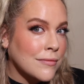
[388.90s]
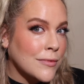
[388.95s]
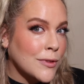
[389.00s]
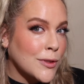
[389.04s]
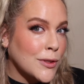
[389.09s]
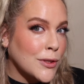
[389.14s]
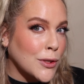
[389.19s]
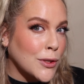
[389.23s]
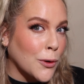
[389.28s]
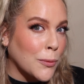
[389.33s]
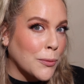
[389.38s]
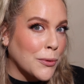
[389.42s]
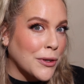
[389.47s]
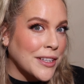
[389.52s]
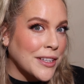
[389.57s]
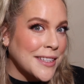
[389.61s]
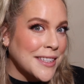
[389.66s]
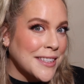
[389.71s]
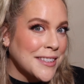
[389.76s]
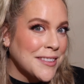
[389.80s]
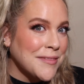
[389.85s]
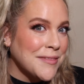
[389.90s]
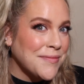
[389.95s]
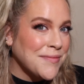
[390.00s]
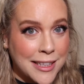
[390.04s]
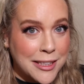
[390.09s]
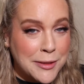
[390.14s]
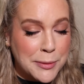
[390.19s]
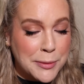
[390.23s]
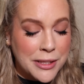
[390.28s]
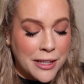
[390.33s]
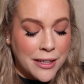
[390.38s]
So pretty.
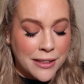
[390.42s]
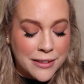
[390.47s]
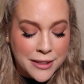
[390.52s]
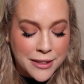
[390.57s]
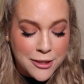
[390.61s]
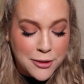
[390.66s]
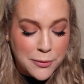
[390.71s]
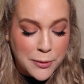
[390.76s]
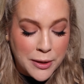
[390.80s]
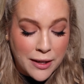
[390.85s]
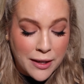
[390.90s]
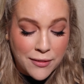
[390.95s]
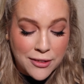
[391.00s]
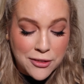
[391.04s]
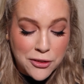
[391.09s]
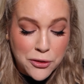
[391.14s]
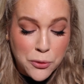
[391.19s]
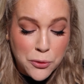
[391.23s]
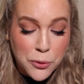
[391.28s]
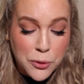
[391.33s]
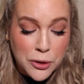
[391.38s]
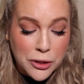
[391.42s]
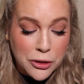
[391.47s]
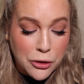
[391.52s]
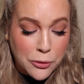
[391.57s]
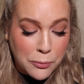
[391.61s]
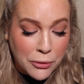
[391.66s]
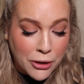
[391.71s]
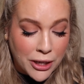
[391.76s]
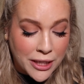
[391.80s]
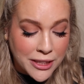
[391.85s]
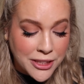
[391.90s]
Last but not least, we have this cool little
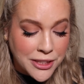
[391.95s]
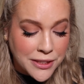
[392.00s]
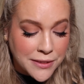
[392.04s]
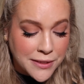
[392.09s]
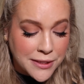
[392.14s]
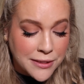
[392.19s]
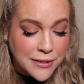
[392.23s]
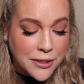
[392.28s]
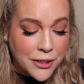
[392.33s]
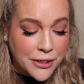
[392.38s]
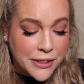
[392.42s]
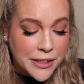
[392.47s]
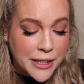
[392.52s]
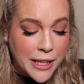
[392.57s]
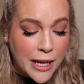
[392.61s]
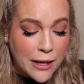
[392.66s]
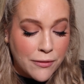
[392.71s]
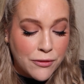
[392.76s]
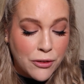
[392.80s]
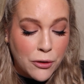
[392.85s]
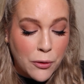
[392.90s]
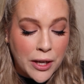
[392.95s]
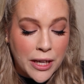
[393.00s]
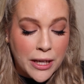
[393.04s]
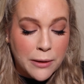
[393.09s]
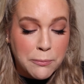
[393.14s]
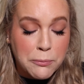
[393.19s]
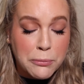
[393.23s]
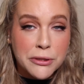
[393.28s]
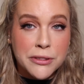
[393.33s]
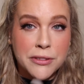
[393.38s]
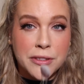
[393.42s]
brush. This is called the
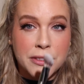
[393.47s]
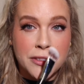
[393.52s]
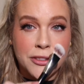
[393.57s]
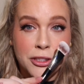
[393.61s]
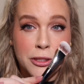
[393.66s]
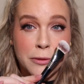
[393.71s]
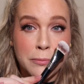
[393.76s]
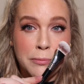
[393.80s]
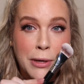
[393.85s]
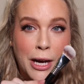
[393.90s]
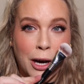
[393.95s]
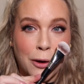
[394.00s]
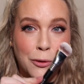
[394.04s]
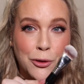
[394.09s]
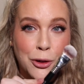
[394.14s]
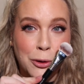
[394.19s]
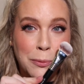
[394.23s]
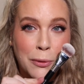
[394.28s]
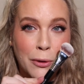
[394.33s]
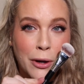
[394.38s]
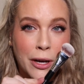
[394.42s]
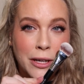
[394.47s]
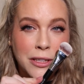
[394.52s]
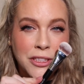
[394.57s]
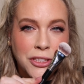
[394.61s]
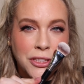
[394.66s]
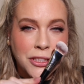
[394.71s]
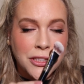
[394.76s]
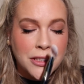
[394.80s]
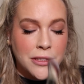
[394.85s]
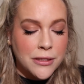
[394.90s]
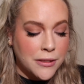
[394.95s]
F08 Precision Powder
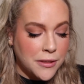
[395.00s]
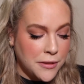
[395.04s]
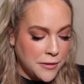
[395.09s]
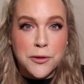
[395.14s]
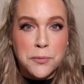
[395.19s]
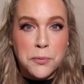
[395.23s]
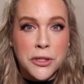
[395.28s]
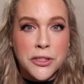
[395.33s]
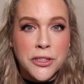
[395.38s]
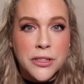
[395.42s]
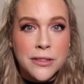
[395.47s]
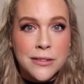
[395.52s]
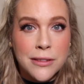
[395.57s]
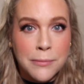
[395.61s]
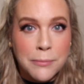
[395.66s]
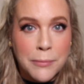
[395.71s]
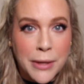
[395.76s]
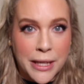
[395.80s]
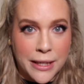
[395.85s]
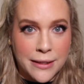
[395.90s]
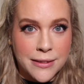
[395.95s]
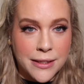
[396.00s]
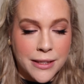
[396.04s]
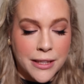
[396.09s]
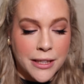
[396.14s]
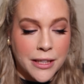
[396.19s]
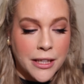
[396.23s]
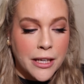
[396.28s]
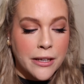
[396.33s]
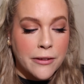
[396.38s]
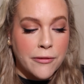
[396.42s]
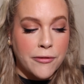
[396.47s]
Brush. This brush is
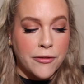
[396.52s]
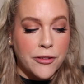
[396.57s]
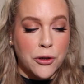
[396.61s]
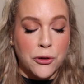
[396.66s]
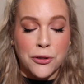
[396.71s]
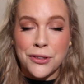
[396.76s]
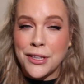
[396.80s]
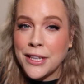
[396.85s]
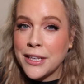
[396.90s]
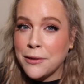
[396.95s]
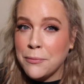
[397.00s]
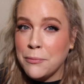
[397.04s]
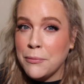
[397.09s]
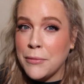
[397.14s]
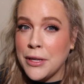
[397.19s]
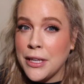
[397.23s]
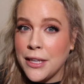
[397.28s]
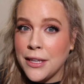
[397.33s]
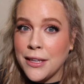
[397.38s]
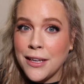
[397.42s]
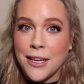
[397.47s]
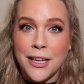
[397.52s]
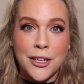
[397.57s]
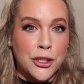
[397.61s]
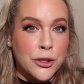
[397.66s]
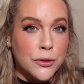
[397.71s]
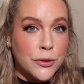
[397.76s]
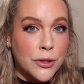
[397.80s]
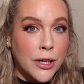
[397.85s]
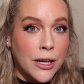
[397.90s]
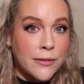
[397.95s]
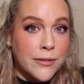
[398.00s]
amazing if you're like me and
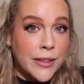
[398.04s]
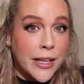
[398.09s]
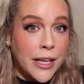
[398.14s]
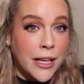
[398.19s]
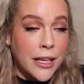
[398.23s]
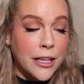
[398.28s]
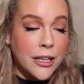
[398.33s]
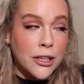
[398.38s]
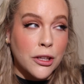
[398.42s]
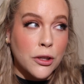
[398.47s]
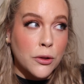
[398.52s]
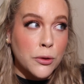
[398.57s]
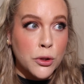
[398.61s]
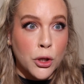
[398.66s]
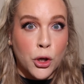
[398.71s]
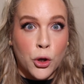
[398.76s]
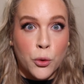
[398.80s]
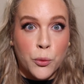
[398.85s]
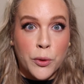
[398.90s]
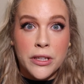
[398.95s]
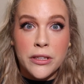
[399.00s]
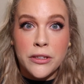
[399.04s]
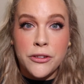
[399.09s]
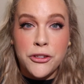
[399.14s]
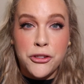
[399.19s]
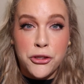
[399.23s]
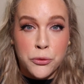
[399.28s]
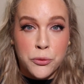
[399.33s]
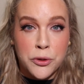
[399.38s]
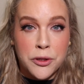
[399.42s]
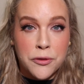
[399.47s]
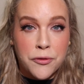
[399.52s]
you love a glowy,
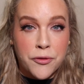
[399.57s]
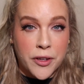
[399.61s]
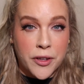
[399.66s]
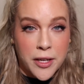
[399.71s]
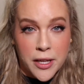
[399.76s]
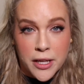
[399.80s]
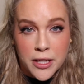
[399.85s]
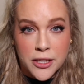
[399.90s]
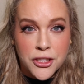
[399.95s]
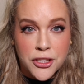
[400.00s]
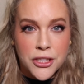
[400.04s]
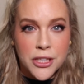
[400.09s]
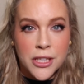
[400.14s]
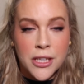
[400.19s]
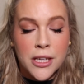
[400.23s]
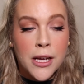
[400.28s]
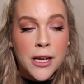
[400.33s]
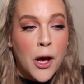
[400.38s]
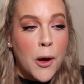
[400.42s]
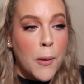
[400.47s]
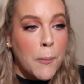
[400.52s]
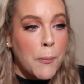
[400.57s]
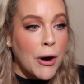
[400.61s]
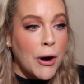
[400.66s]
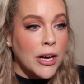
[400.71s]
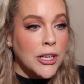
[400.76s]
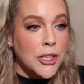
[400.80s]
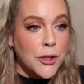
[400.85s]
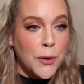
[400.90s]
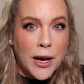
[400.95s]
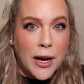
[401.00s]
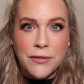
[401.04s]
dewy finish,
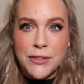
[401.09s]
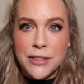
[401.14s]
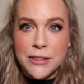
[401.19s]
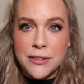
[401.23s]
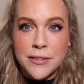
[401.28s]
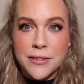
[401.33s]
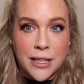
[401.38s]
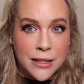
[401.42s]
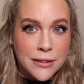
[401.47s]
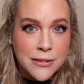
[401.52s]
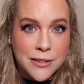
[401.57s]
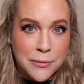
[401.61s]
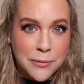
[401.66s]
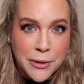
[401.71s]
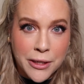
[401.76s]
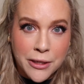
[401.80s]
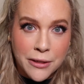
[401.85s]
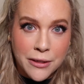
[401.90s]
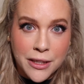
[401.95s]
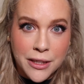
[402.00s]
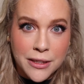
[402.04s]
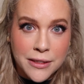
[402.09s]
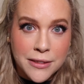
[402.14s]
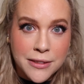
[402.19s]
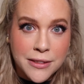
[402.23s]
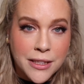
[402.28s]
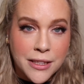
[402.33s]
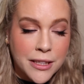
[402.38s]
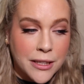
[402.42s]
but you have to set some areas.